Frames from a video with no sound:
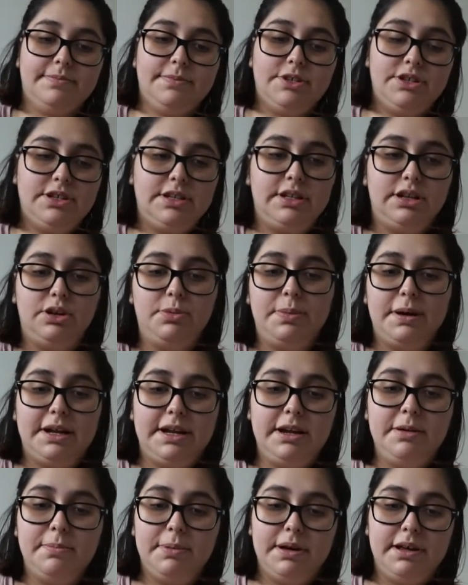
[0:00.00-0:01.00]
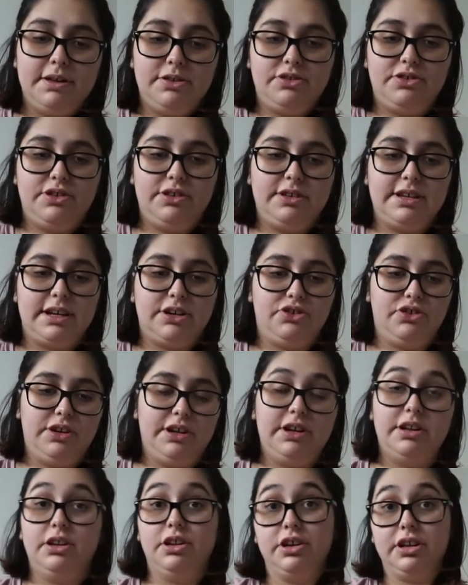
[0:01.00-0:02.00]
She's a little bunny, but she's actually
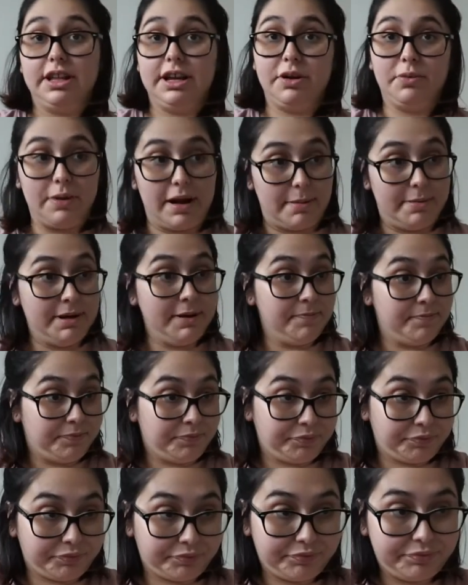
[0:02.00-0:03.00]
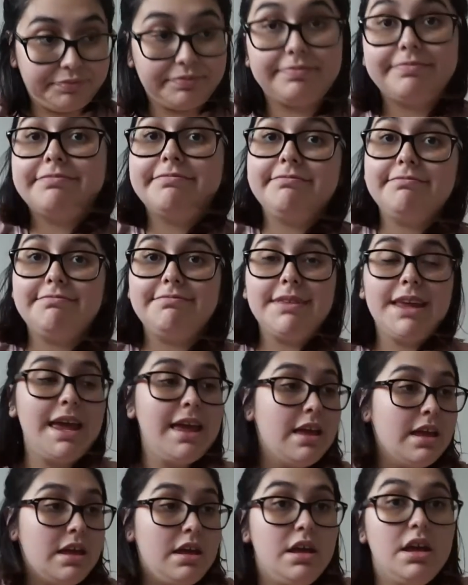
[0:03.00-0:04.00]
going to look like a rabbit.
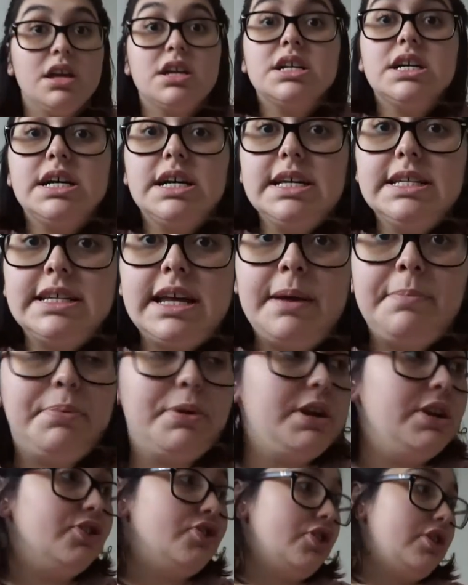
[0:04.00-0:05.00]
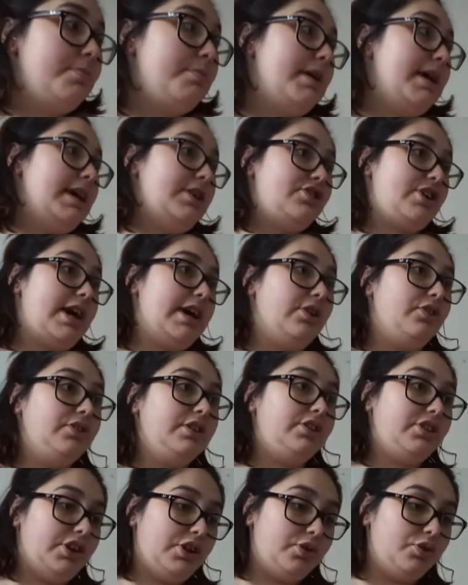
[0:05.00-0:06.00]
Because I'm pretty sure my child
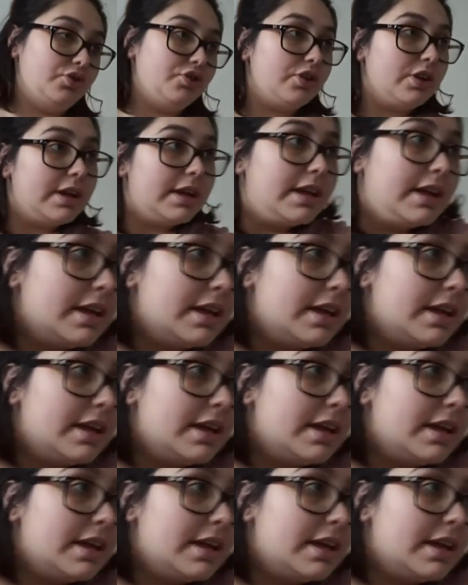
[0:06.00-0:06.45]
is huge.